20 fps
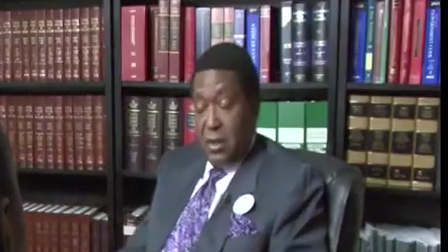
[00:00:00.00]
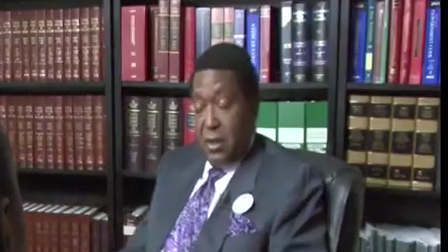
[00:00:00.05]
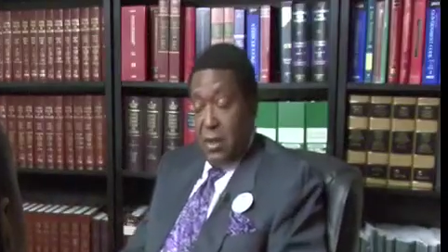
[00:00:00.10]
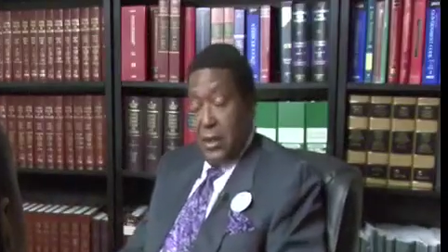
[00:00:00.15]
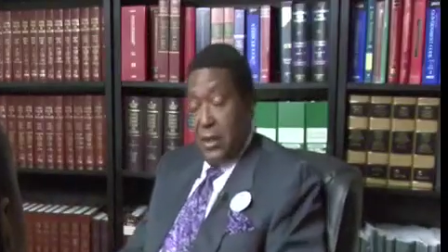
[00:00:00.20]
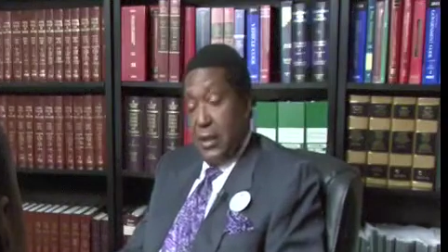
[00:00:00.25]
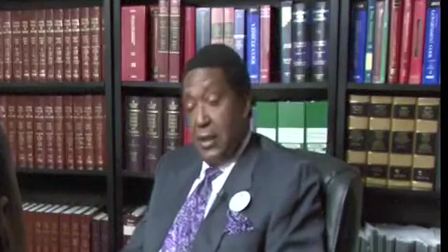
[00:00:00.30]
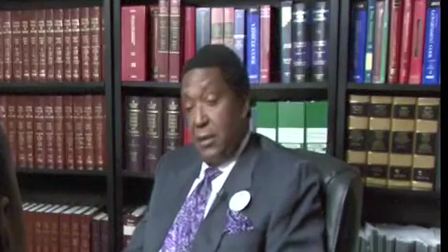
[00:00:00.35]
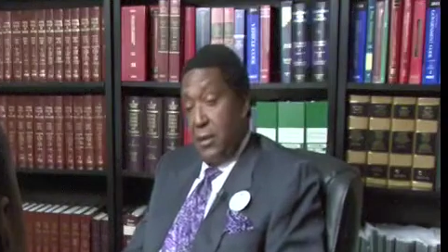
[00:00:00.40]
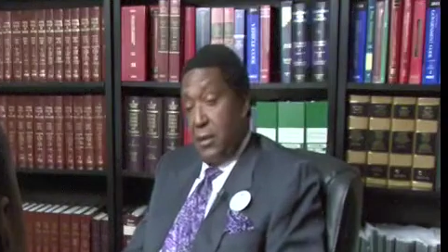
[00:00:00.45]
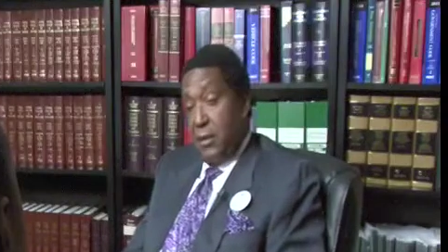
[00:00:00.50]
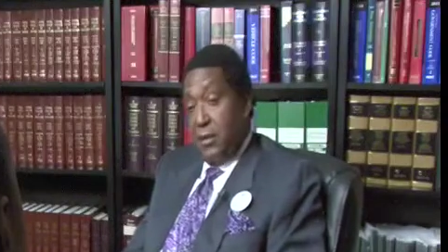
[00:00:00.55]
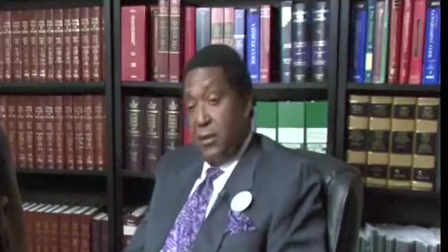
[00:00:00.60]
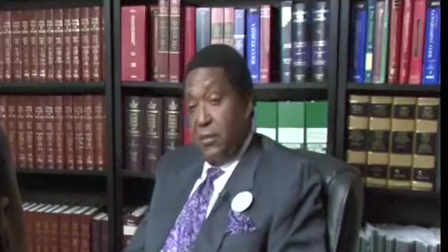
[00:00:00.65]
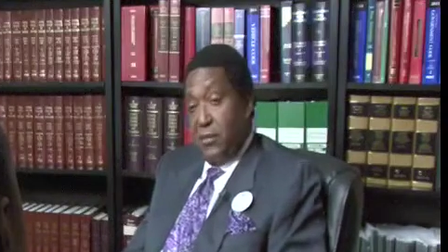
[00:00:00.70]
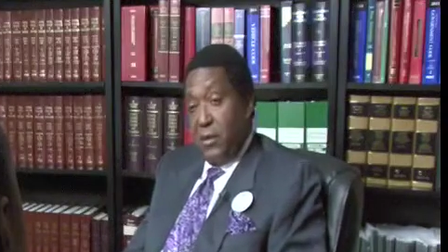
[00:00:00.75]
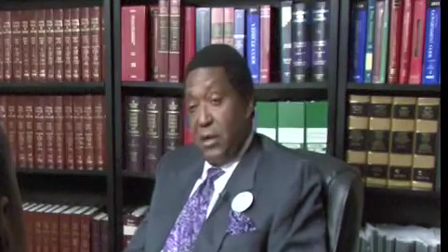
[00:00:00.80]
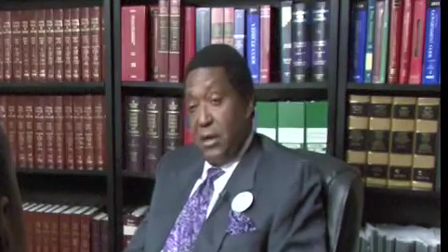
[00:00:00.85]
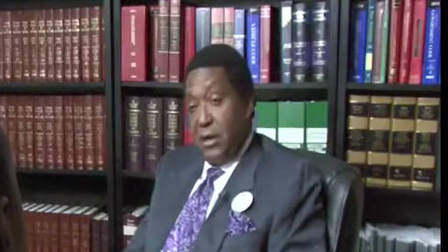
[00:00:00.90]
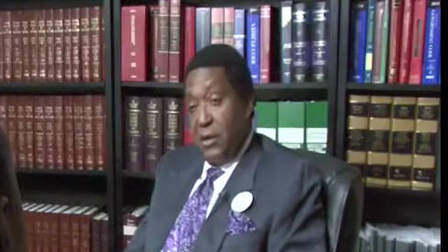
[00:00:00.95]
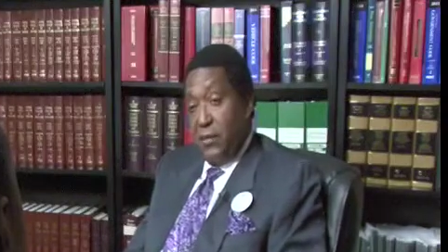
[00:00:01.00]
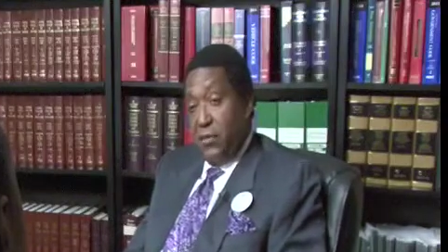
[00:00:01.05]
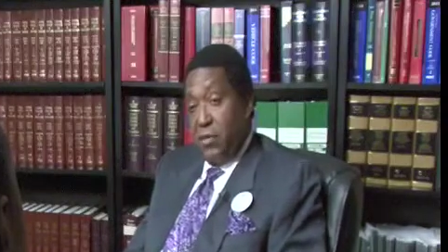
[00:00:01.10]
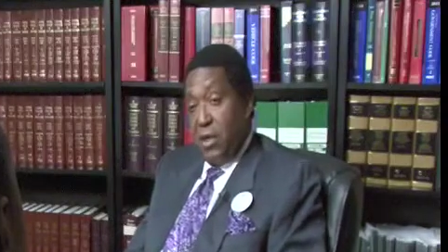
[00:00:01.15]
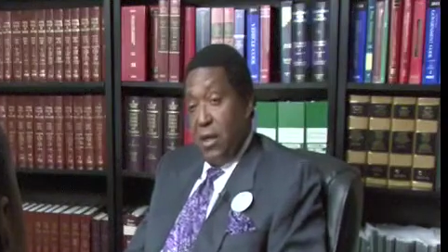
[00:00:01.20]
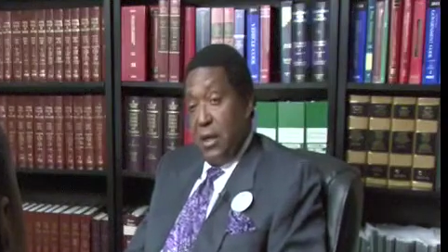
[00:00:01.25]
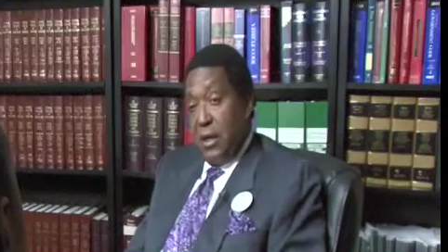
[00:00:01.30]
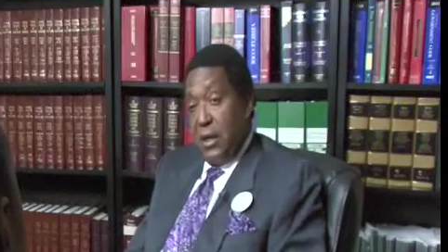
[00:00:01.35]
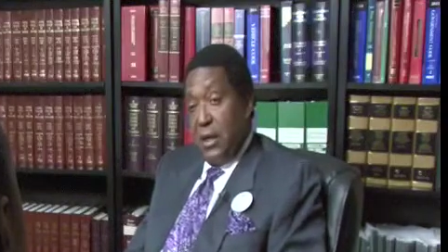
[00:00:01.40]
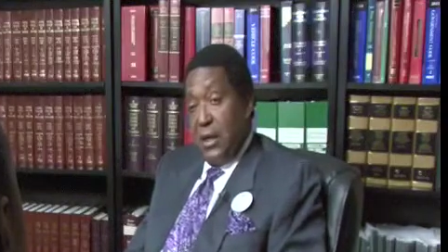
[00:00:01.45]

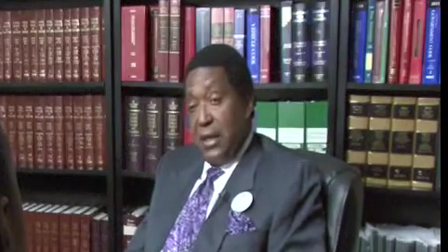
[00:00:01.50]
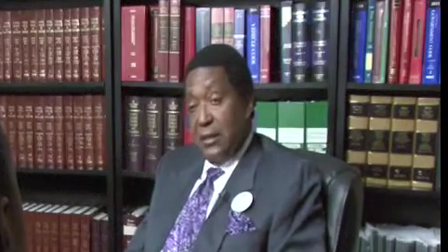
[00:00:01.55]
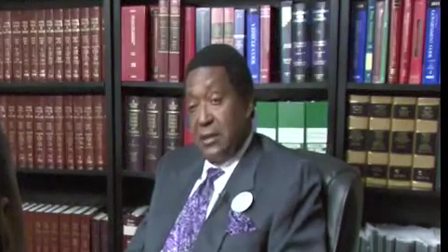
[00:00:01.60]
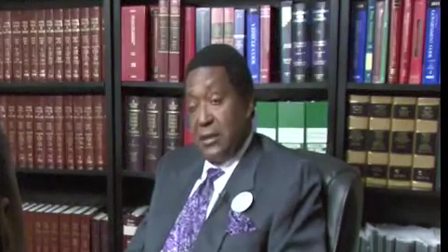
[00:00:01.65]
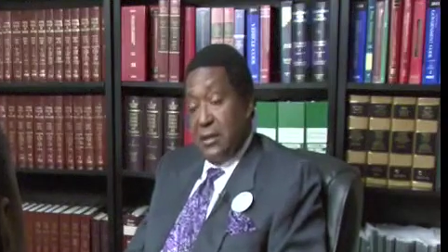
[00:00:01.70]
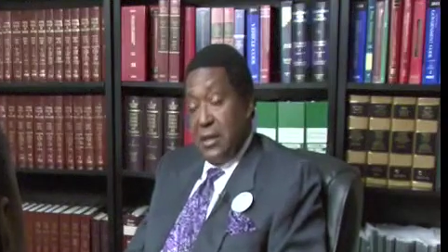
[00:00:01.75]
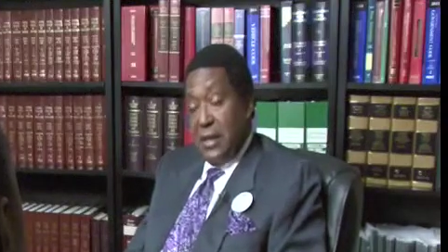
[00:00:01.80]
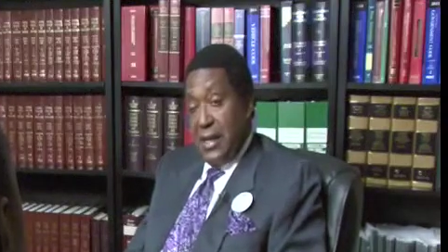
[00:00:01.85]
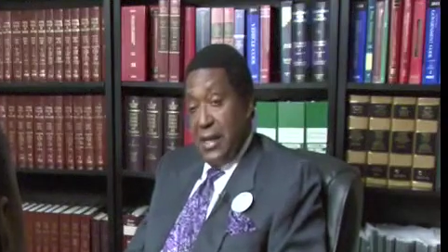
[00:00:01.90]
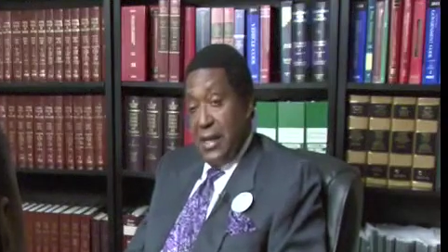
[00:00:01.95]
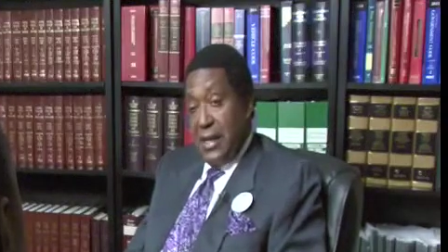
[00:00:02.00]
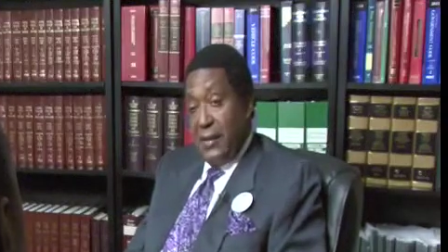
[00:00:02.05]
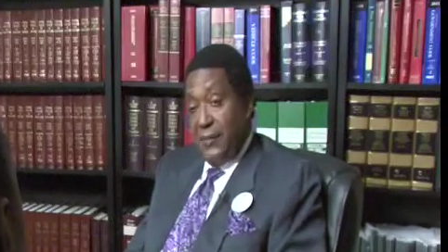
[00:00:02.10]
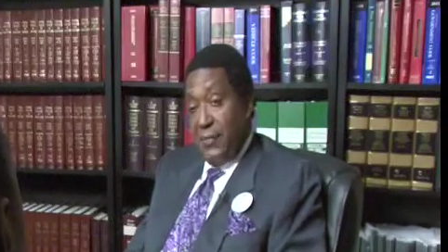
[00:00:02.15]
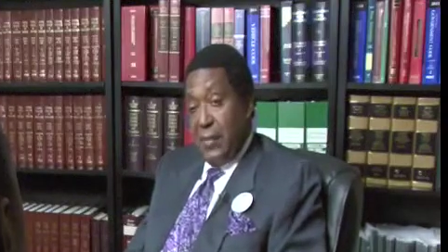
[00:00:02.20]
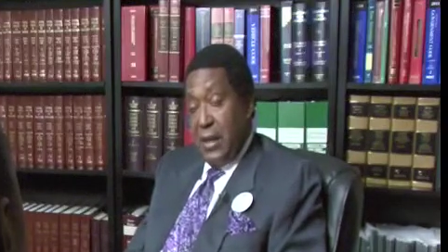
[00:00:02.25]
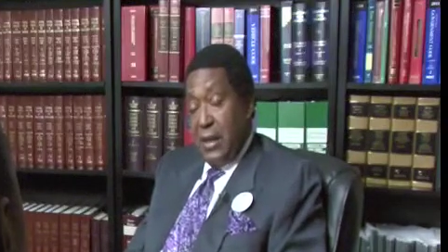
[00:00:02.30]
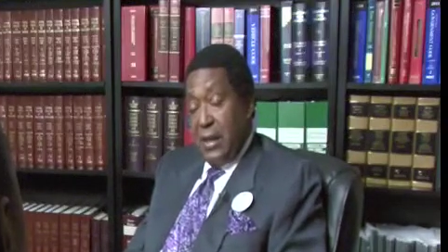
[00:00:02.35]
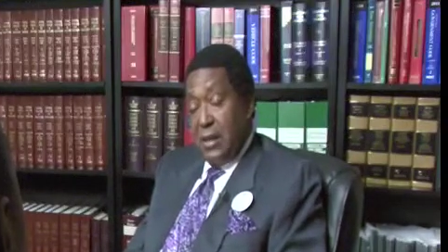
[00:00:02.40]
at the time.